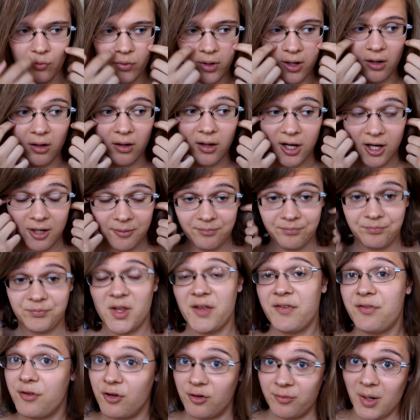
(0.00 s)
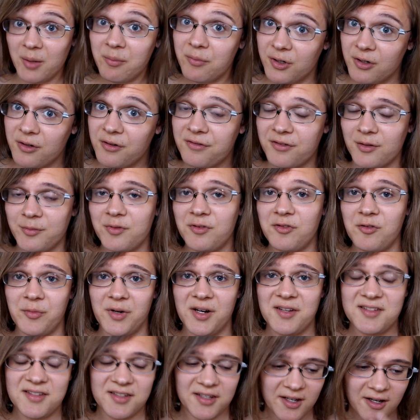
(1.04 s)
Well, if you remember from a few
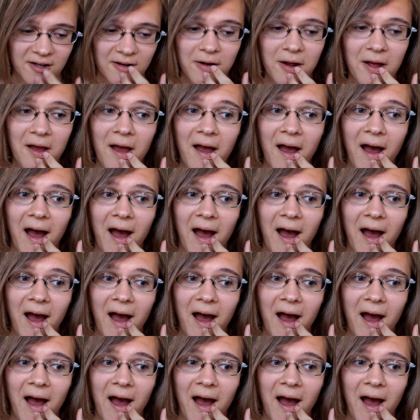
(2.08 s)
minutes ago,